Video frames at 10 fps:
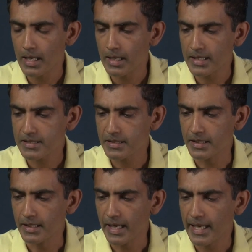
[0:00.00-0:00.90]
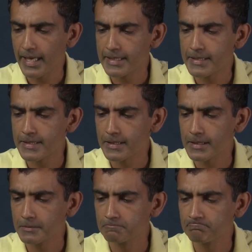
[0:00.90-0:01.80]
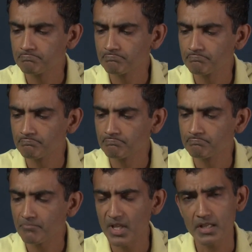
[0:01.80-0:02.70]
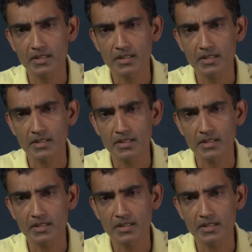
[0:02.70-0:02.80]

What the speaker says: Let's see, and yes,